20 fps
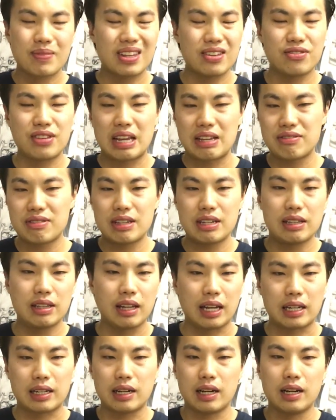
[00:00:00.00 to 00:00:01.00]
zesty
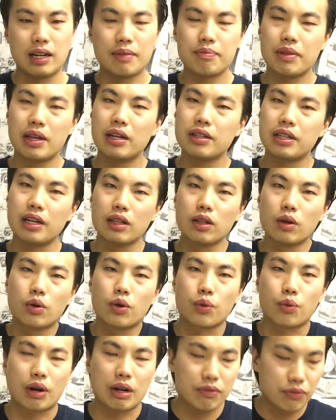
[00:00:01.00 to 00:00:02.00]
like uh, yellow
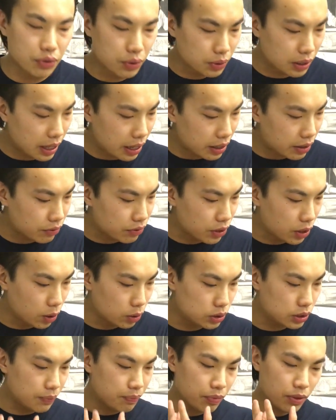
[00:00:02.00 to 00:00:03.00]
grapefruit kind of
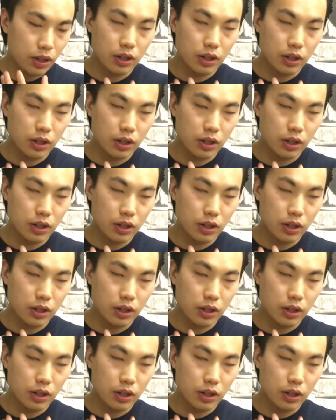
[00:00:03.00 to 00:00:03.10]
note.